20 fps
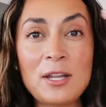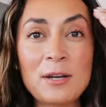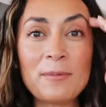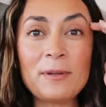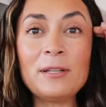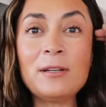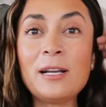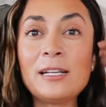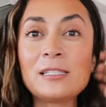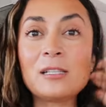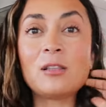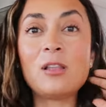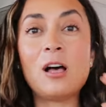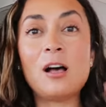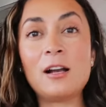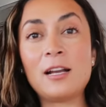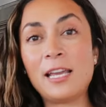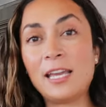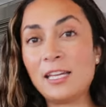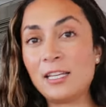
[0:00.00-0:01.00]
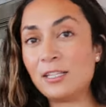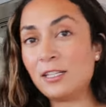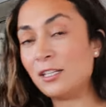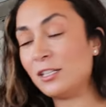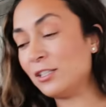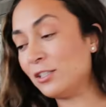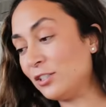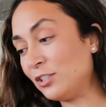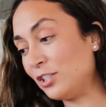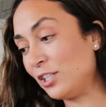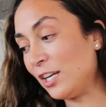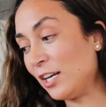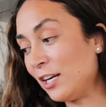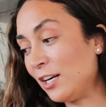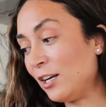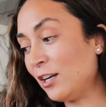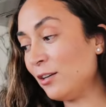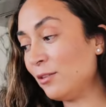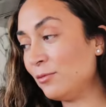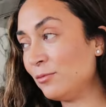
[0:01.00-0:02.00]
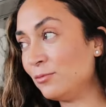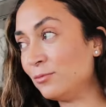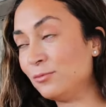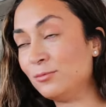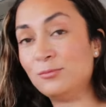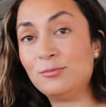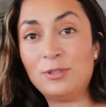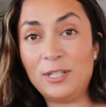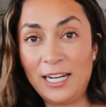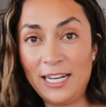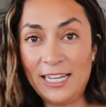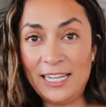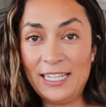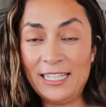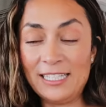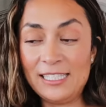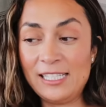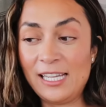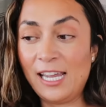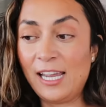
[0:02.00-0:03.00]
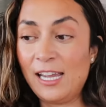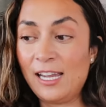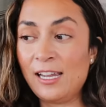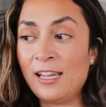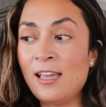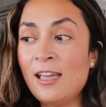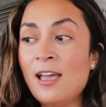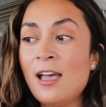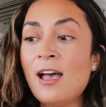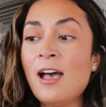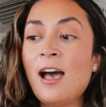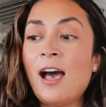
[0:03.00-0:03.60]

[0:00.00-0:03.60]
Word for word: I thought I'd bring you guys along and share what I eat in a day.